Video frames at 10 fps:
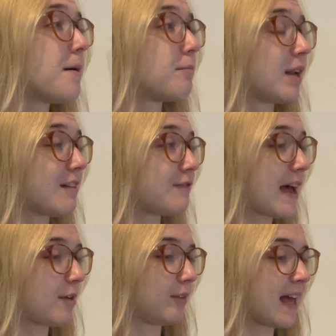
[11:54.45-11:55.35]
But I
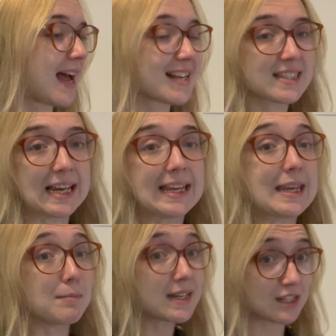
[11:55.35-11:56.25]
found that a
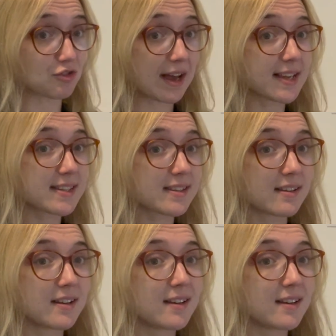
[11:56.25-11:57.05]
slinky midi dress